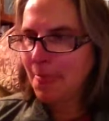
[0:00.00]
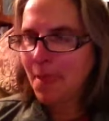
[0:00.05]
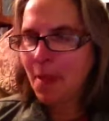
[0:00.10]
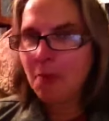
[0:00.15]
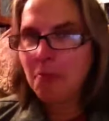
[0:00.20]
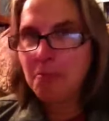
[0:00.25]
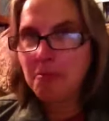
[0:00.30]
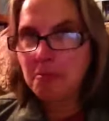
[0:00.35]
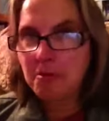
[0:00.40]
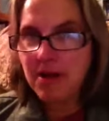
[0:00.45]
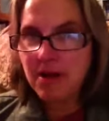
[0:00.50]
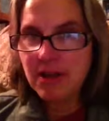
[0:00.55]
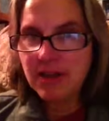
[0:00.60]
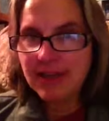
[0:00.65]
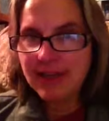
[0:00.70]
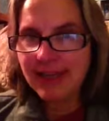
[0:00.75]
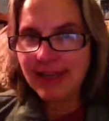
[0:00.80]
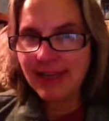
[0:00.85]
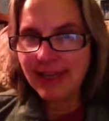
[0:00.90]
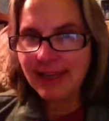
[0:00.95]

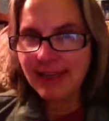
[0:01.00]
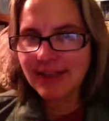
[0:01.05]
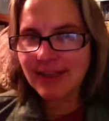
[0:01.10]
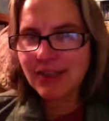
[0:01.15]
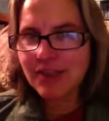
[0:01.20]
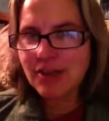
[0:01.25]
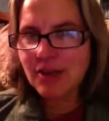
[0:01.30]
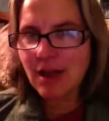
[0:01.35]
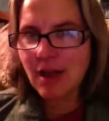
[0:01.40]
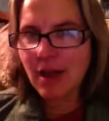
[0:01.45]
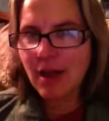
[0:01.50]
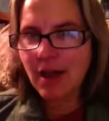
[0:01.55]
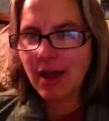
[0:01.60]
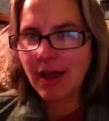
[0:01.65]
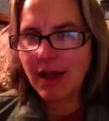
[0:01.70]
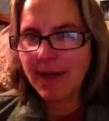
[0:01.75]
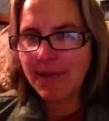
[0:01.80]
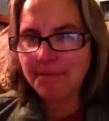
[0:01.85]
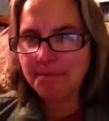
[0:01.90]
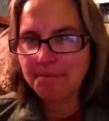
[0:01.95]
Really,
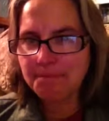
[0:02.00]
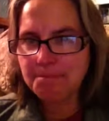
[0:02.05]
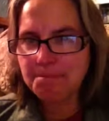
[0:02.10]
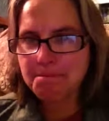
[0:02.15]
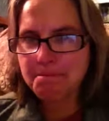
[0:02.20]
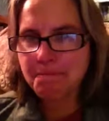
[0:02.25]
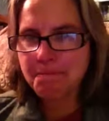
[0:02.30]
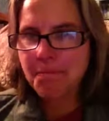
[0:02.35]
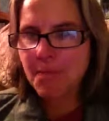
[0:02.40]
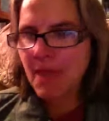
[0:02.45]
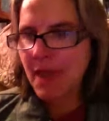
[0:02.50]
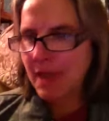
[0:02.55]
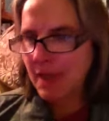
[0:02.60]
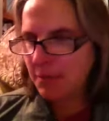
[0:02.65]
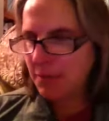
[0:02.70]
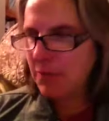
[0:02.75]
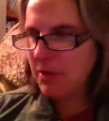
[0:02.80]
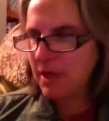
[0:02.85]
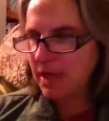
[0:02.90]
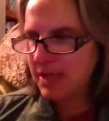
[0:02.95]
and
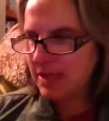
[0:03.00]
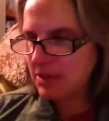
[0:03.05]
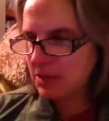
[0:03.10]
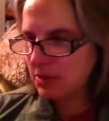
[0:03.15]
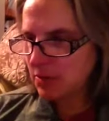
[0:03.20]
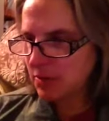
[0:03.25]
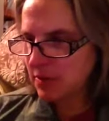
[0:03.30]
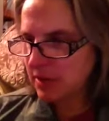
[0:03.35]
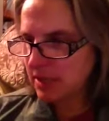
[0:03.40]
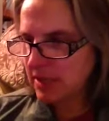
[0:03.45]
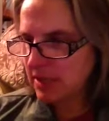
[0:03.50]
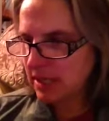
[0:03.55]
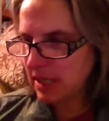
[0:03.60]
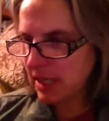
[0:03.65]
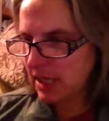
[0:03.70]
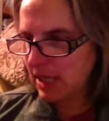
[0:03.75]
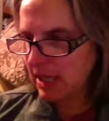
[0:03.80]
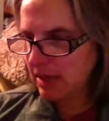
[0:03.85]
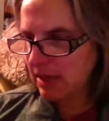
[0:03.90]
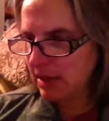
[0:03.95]
we'll get to it
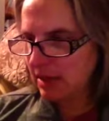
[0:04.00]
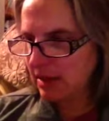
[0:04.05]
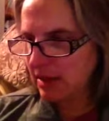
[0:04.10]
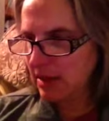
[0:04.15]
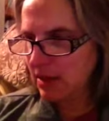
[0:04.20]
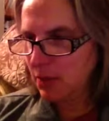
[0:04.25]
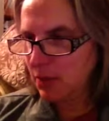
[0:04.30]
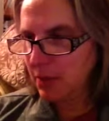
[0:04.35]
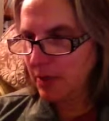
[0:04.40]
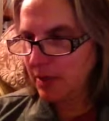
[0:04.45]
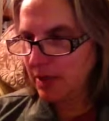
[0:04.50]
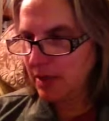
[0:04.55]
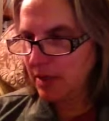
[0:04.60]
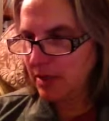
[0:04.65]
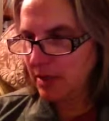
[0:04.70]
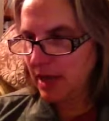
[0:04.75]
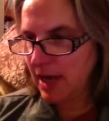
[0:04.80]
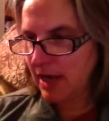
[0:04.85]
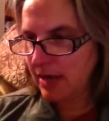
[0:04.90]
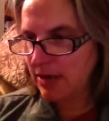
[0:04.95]
a little bit in
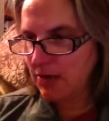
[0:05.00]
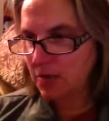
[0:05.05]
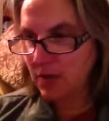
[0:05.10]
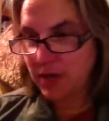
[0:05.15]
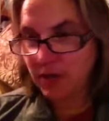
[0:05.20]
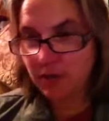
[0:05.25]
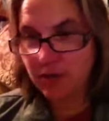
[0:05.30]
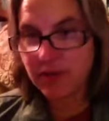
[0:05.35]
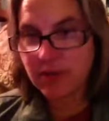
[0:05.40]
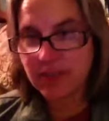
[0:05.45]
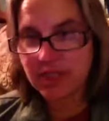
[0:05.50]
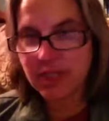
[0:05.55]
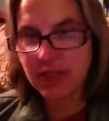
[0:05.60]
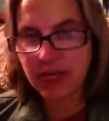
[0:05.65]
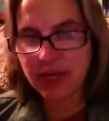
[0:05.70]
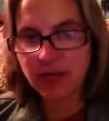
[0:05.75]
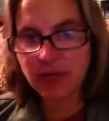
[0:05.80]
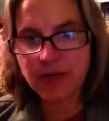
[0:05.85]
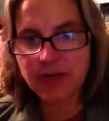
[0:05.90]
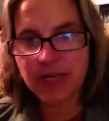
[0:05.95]
Act 1. You'll see in
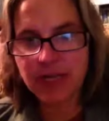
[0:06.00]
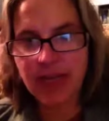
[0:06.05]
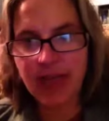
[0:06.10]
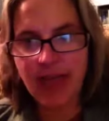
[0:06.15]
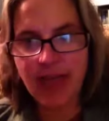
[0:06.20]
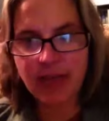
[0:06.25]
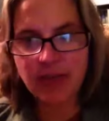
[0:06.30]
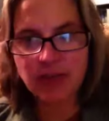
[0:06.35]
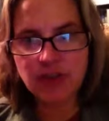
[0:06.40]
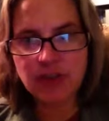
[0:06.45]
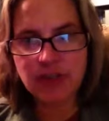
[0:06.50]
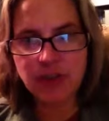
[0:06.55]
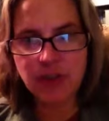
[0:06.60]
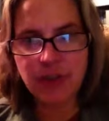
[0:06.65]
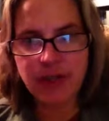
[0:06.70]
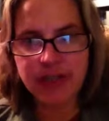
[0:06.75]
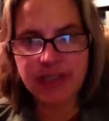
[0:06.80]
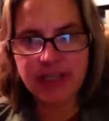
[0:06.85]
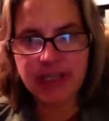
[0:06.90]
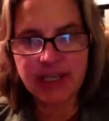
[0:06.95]
Act 1, he actually
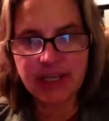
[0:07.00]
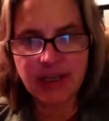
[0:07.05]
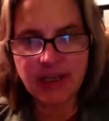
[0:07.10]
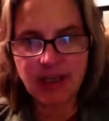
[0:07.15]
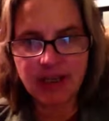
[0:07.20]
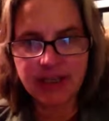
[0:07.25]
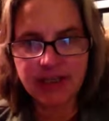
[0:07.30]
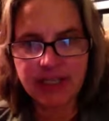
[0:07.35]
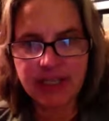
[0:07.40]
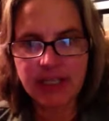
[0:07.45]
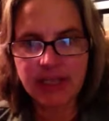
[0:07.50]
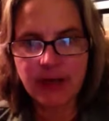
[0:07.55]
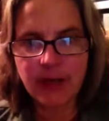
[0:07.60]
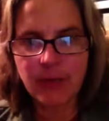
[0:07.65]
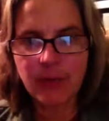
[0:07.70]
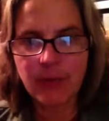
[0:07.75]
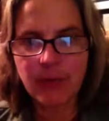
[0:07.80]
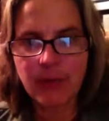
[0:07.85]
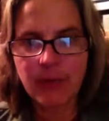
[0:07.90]
went incognito.